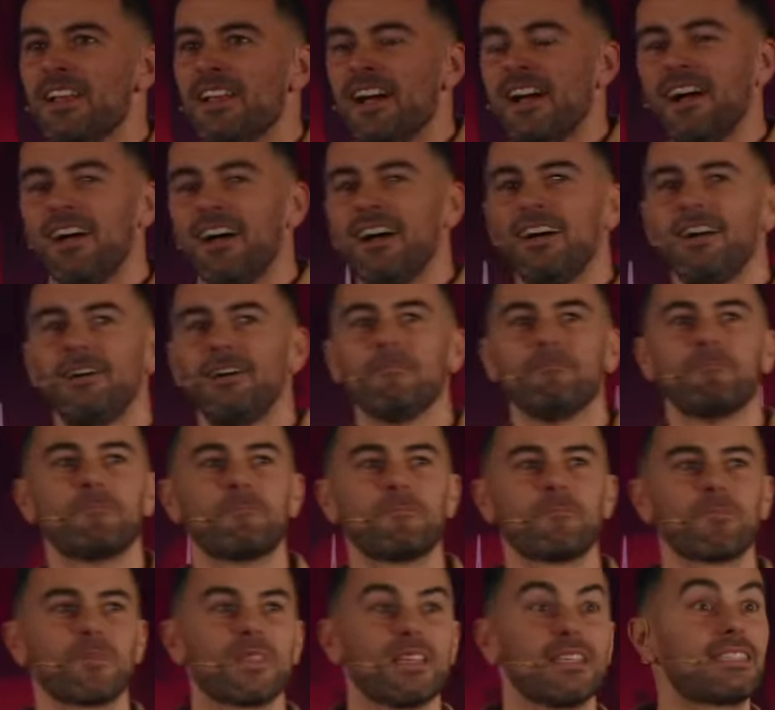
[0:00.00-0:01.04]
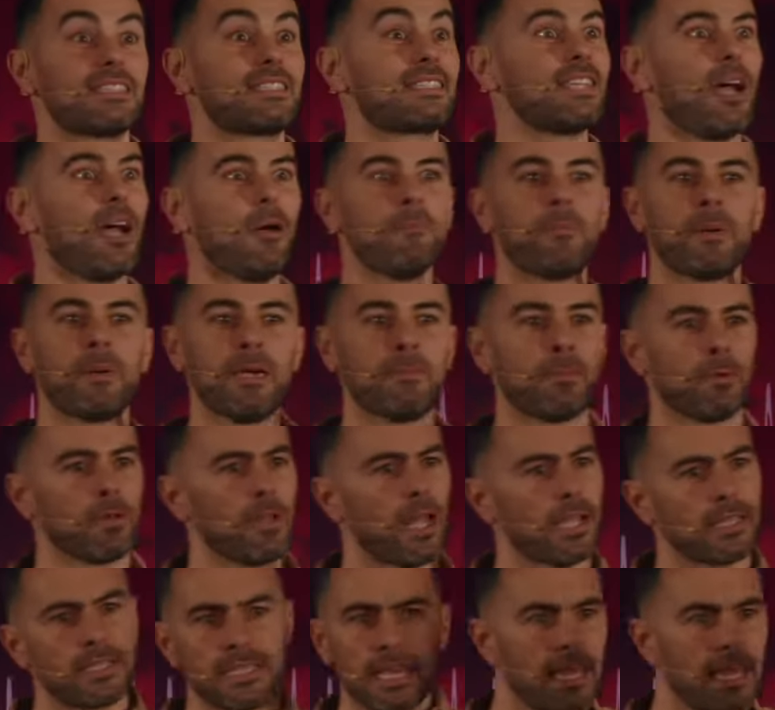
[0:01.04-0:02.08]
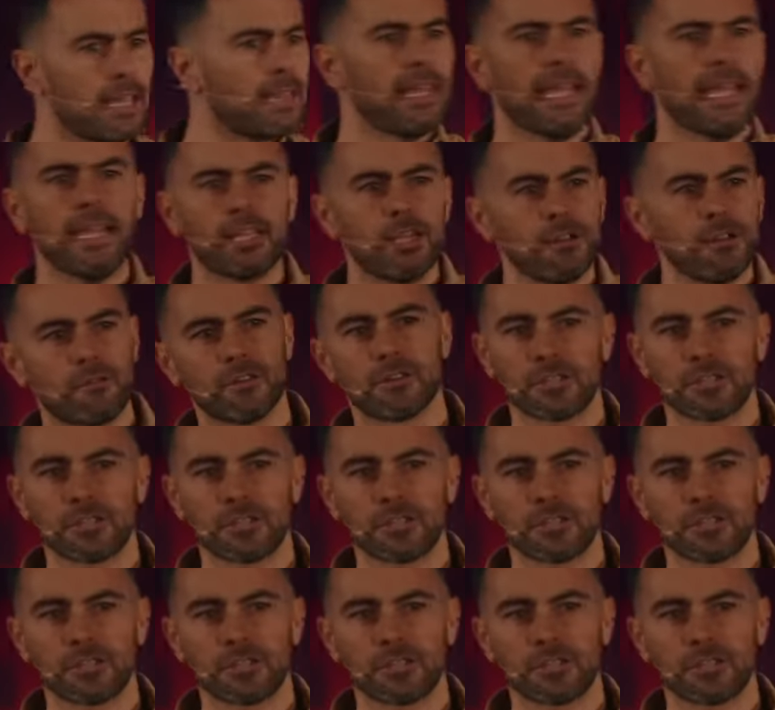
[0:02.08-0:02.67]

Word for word: Uh, some people like, yeah, thank you for